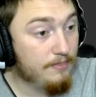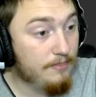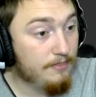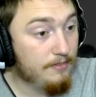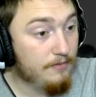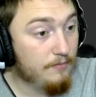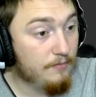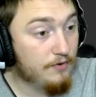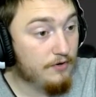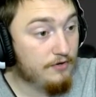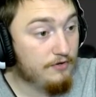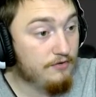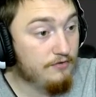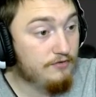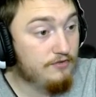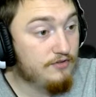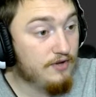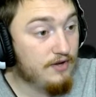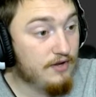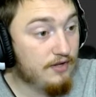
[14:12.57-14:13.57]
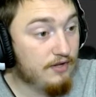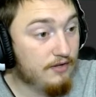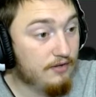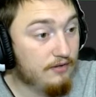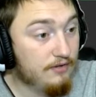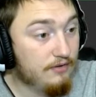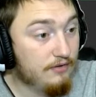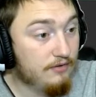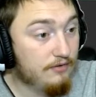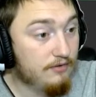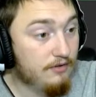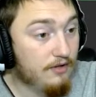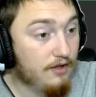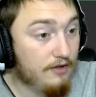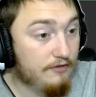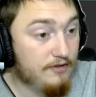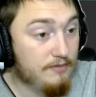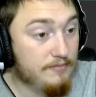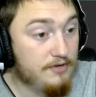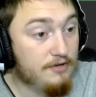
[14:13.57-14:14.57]
we're using a
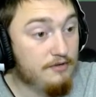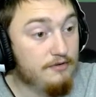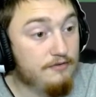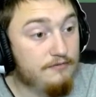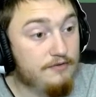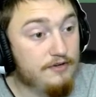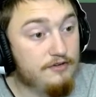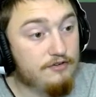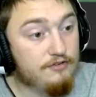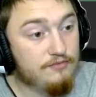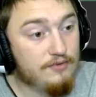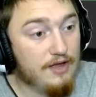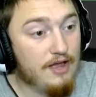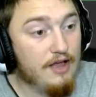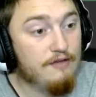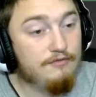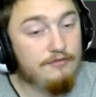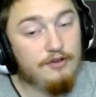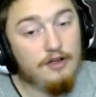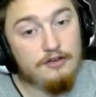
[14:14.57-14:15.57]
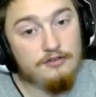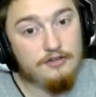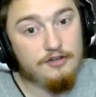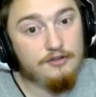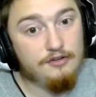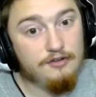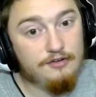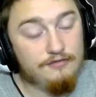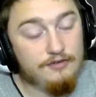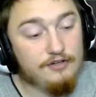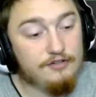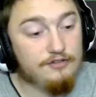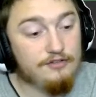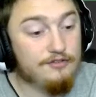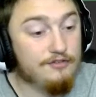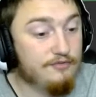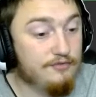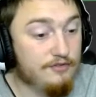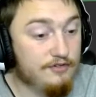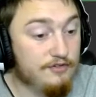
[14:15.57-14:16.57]
septillion features. We have non-tillion
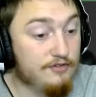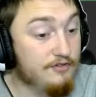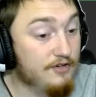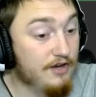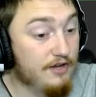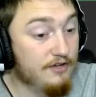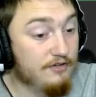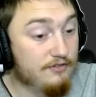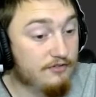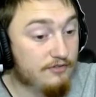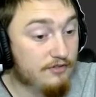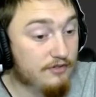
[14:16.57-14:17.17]
features, which is nice.